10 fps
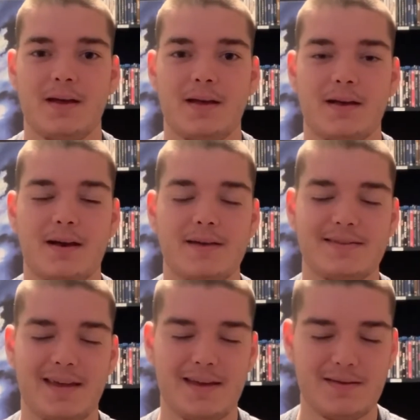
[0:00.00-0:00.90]

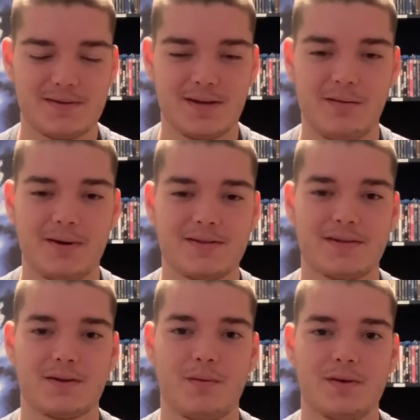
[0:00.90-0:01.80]
guys, thank you so much
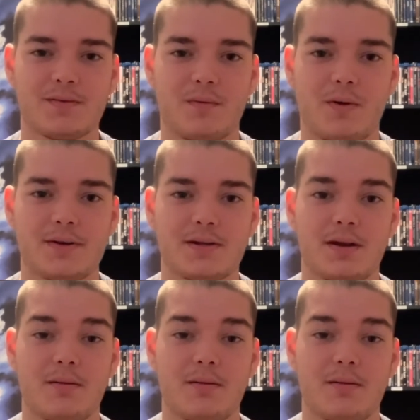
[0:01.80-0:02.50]
as always for watching.